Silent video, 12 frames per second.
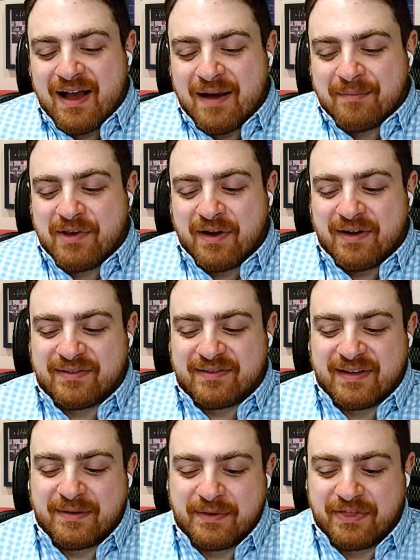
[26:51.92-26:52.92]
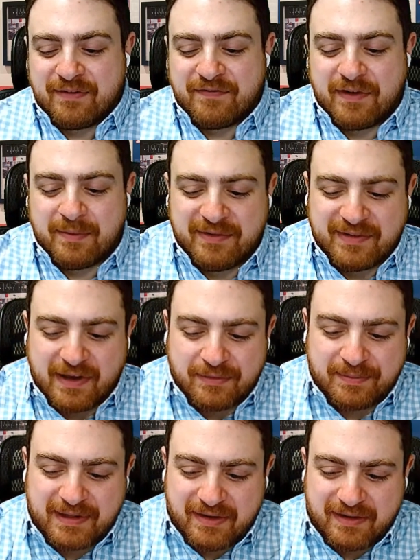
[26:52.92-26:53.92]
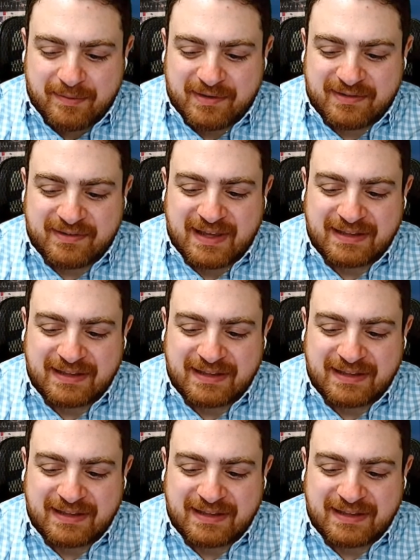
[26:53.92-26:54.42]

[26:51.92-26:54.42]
I'm curious, like with your family's hospitality business,